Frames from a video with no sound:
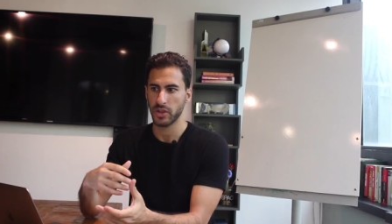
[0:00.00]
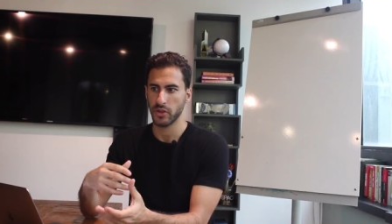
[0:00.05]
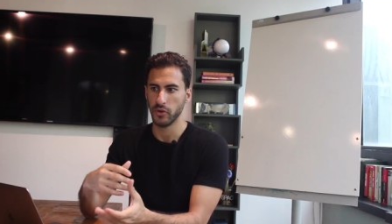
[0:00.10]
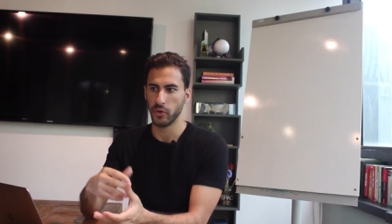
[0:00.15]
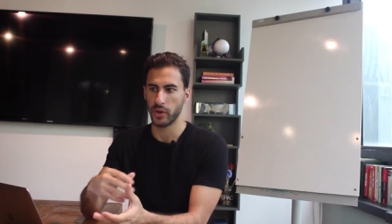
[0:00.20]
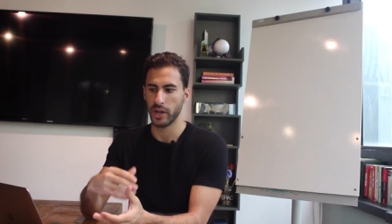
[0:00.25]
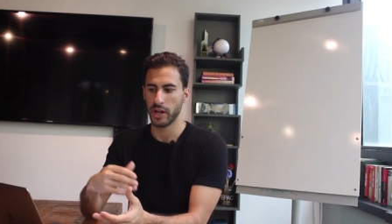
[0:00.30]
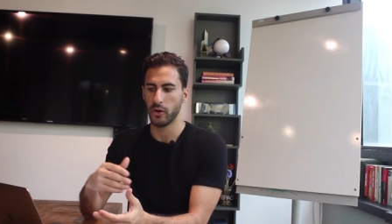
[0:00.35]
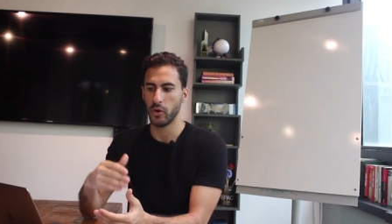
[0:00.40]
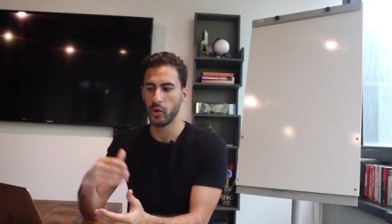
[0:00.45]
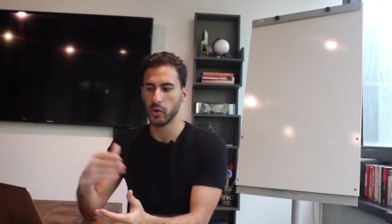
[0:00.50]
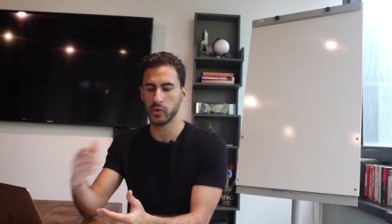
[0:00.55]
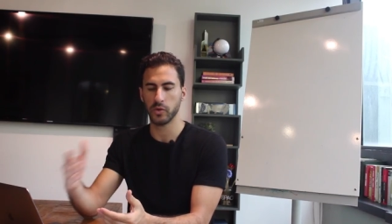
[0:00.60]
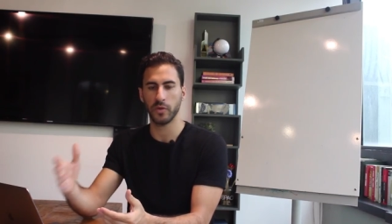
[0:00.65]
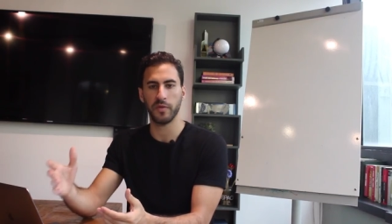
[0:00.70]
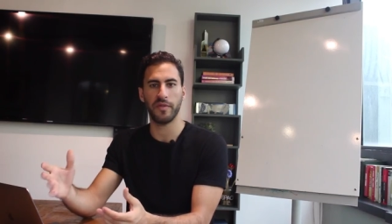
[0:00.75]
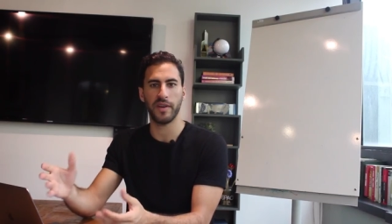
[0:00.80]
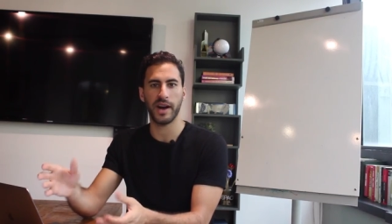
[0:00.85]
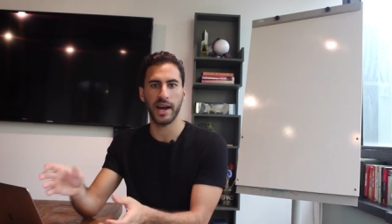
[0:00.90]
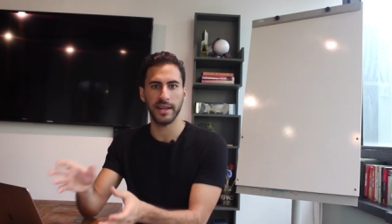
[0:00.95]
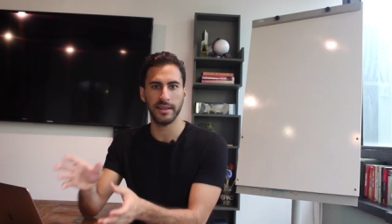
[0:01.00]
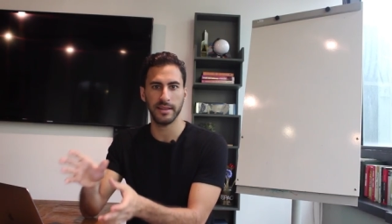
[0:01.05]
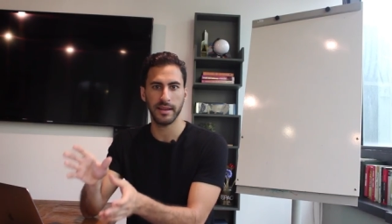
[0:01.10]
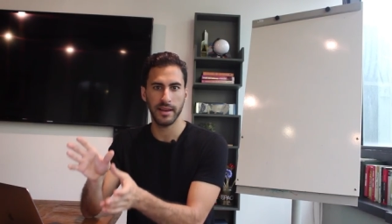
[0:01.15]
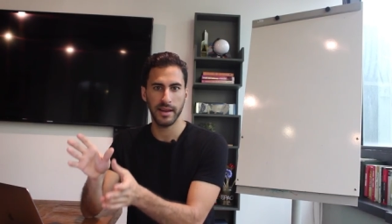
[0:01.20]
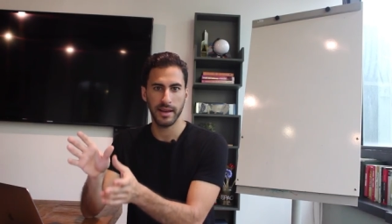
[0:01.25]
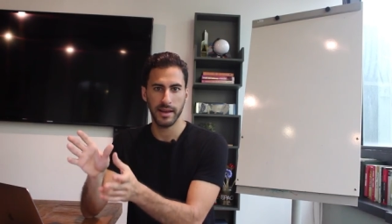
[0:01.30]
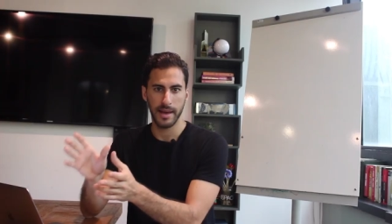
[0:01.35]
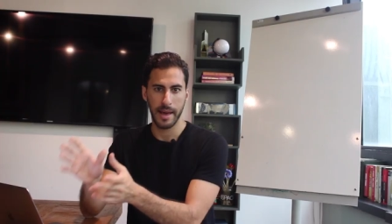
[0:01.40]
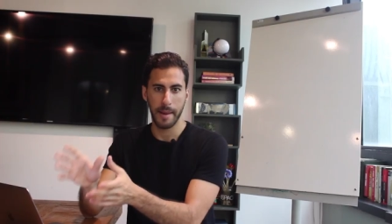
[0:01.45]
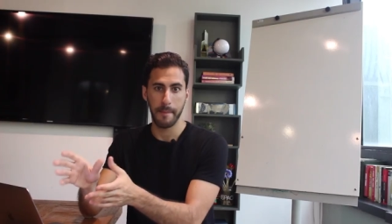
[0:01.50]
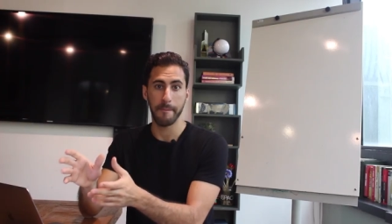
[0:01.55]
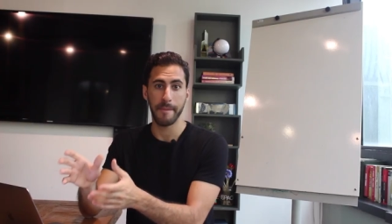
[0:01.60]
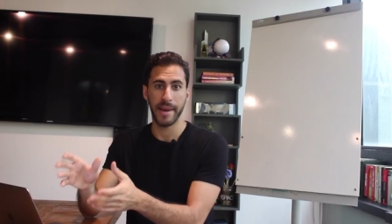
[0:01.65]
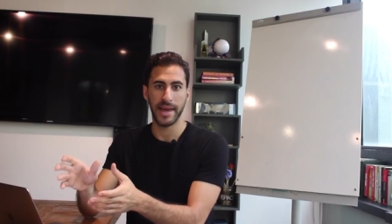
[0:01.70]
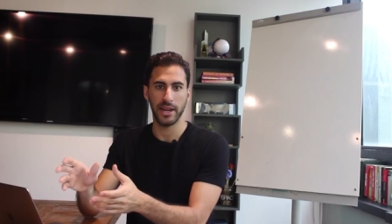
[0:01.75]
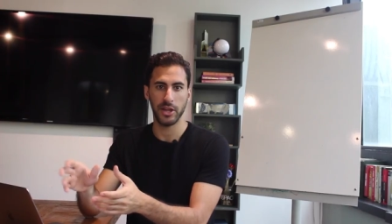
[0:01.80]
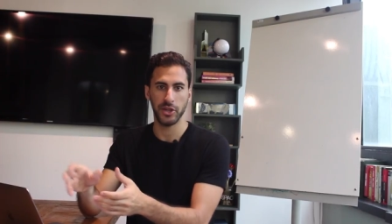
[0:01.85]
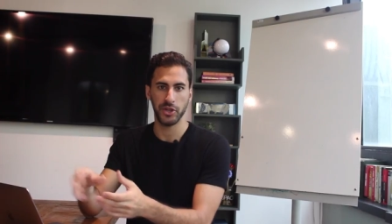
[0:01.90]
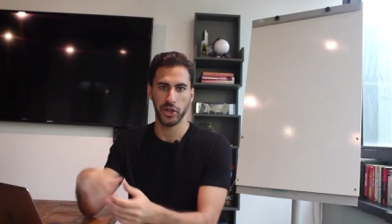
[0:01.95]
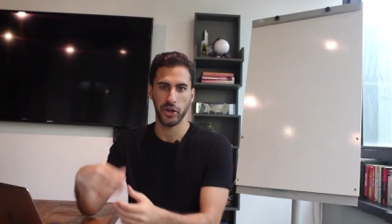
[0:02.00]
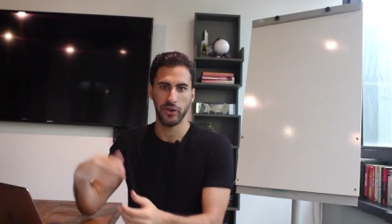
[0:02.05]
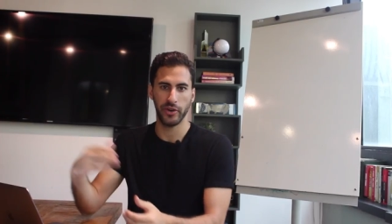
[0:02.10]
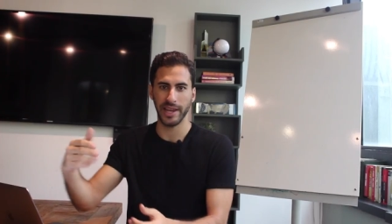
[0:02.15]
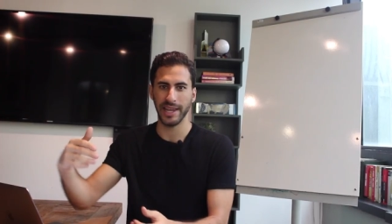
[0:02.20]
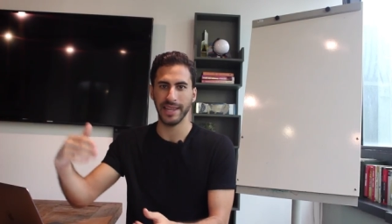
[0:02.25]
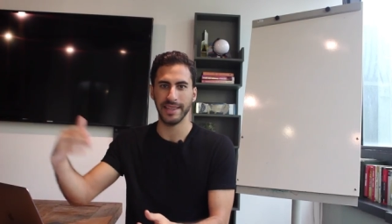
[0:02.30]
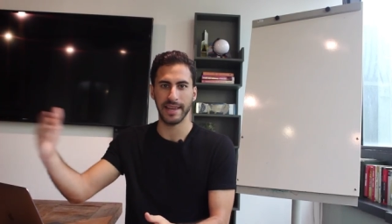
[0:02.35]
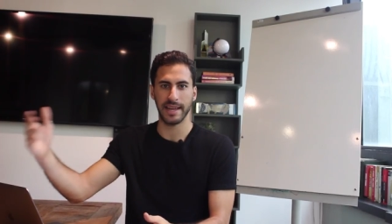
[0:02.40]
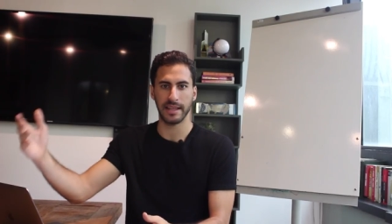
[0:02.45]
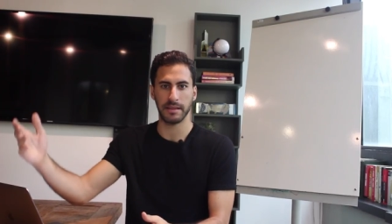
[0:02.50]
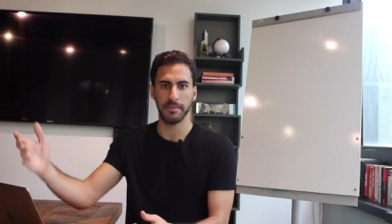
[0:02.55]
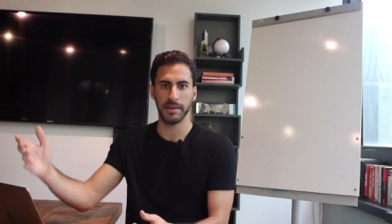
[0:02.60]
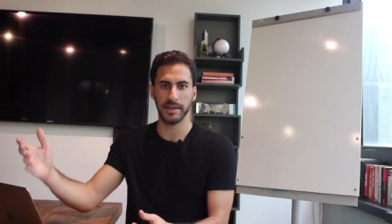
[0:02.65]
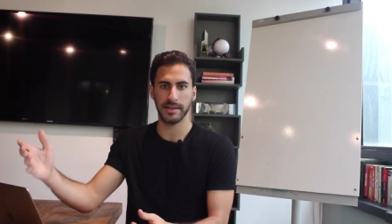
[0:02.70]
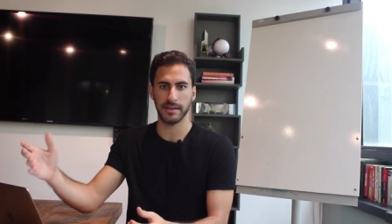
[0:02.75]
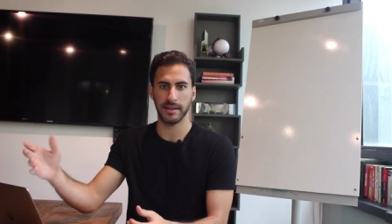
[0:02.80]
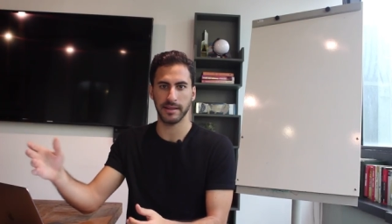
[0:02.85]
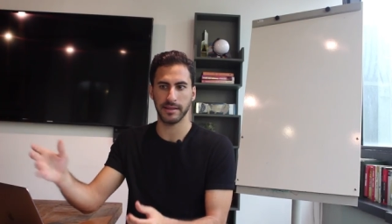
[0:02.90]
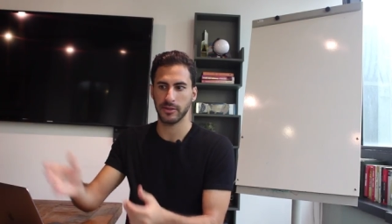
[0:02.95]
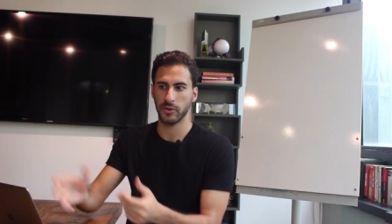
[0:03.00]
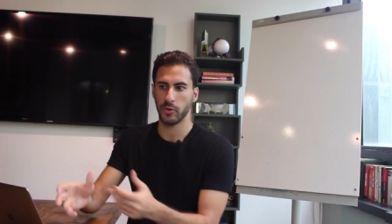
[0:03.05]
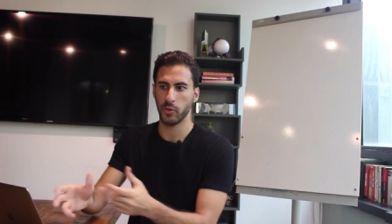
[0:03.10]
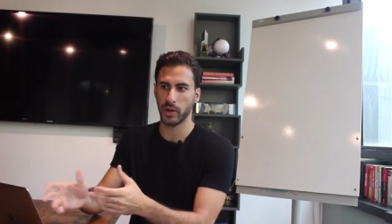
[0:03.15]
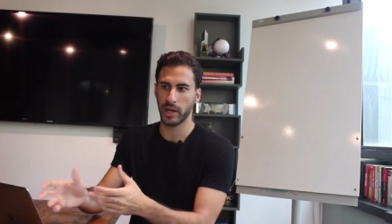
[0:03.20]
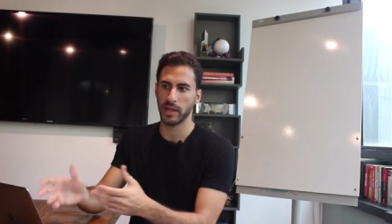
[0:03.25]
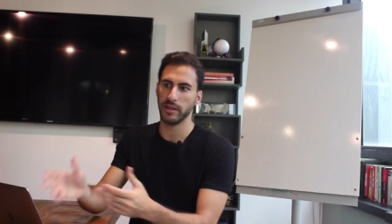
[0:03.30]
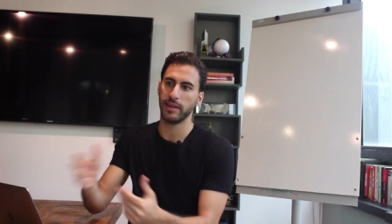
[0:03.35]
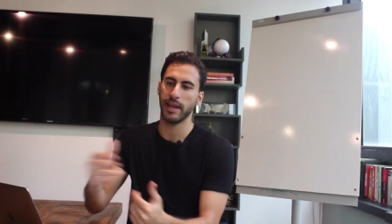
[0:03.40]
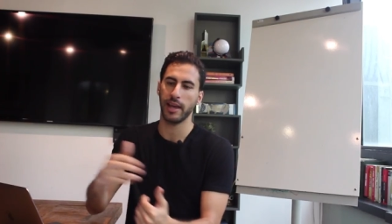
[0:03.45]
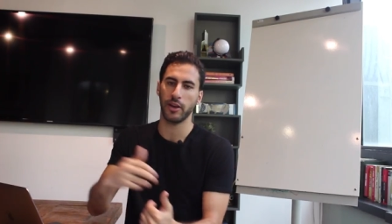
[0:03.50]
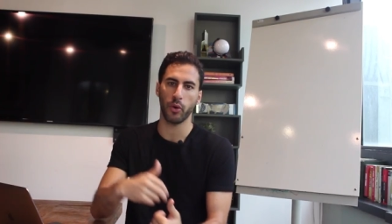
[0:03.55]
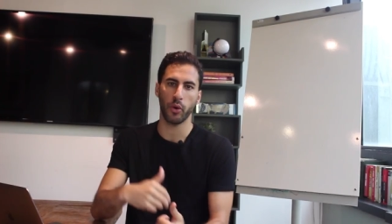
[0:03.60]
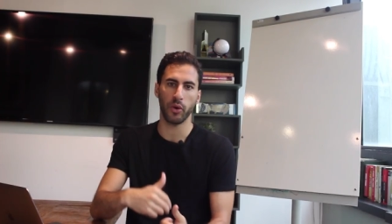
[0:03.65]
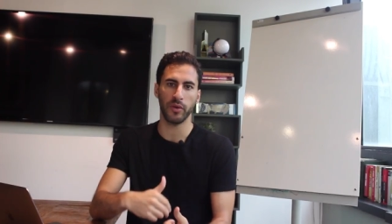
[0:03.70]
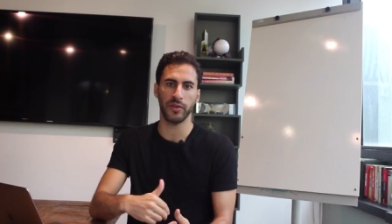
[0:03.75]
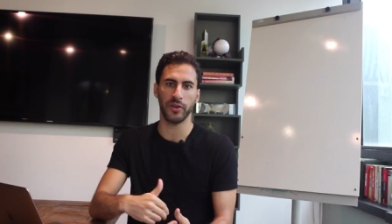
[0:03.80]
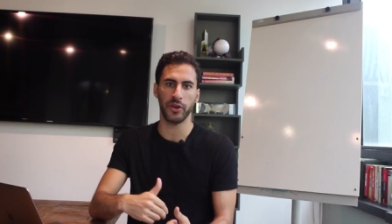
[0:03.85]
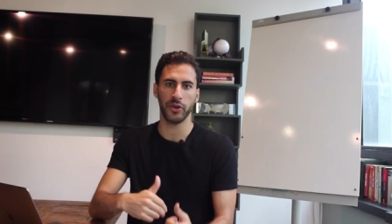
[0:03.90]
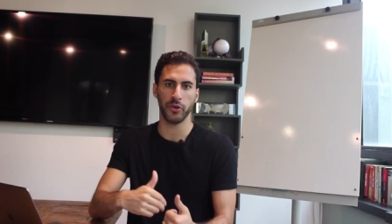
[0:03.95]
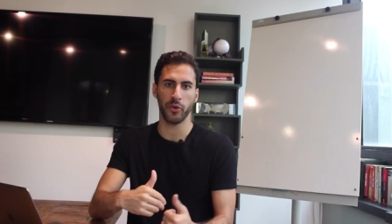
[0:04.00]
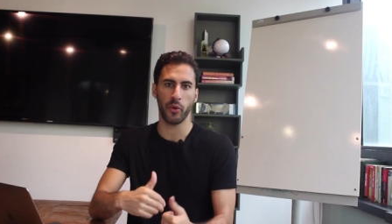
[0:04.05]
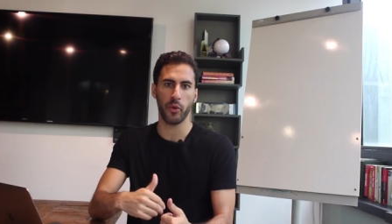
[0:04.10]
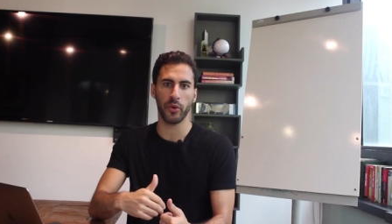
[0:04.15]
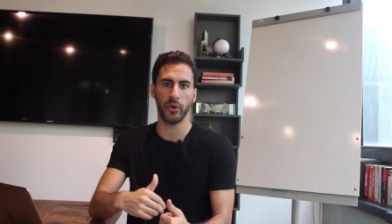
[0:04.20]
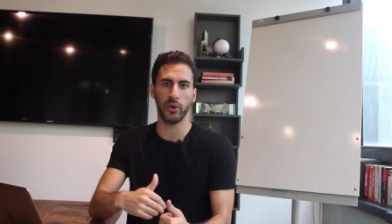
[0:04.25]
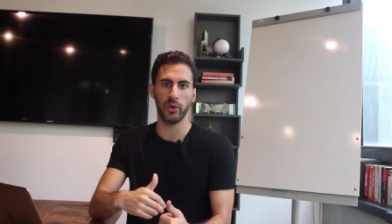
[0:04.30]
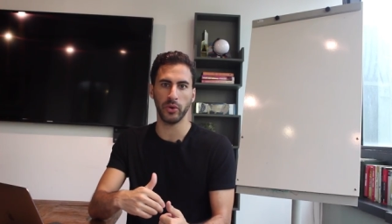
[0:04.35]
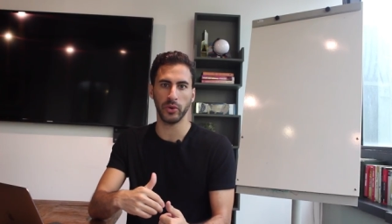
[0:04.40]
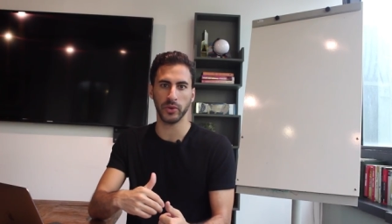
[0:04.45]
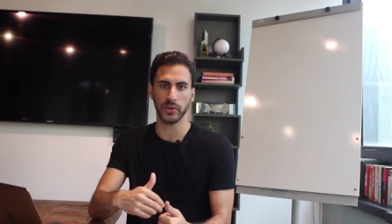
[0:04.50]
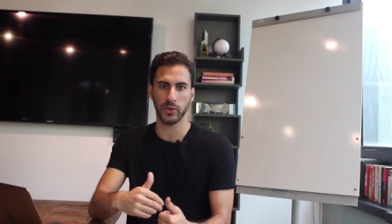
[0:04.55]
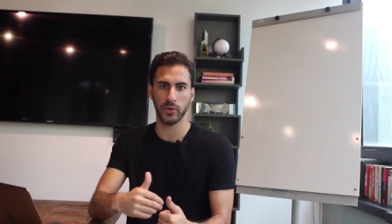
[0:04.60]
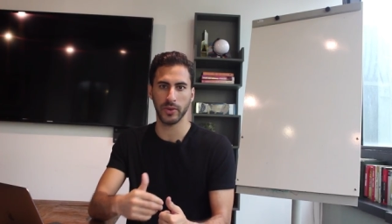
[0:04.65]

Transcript: you can also find a manager in that business who can take over your role.